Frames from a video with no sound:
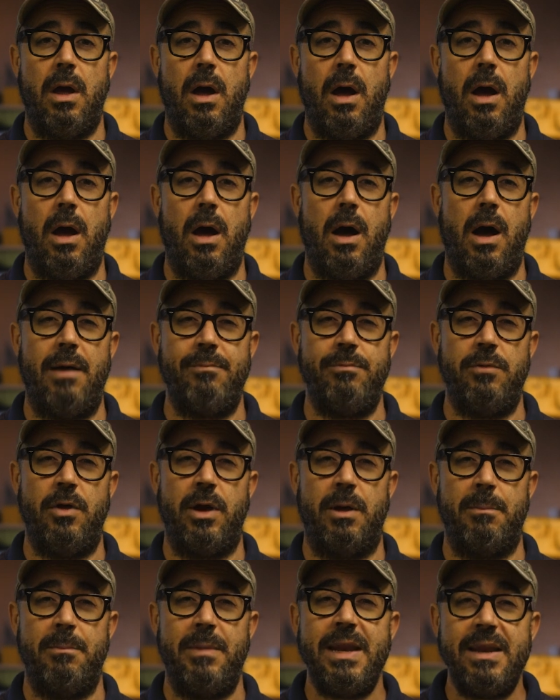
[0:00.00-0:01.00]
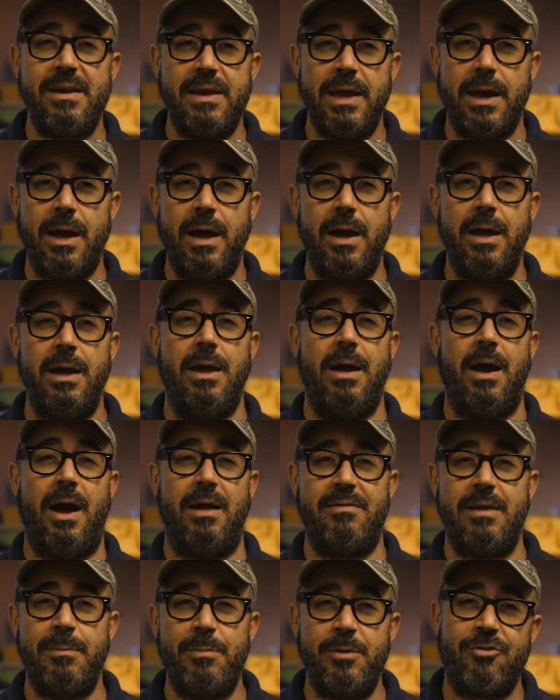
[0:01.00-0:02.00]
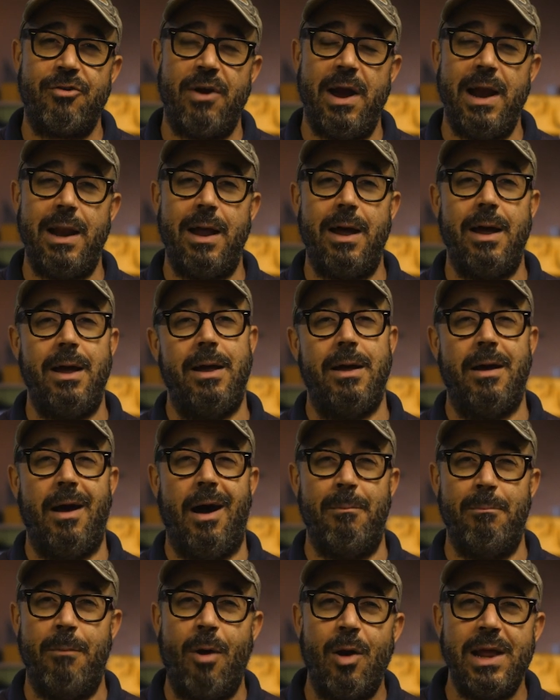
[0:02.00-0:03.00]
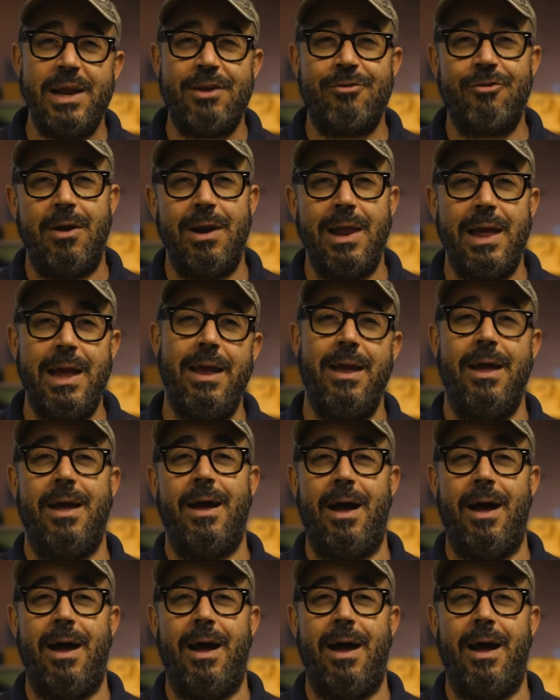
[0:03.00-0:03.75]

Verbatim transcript: Uh, I'm doing a mini digger, a tipper trailer, a molly trolley,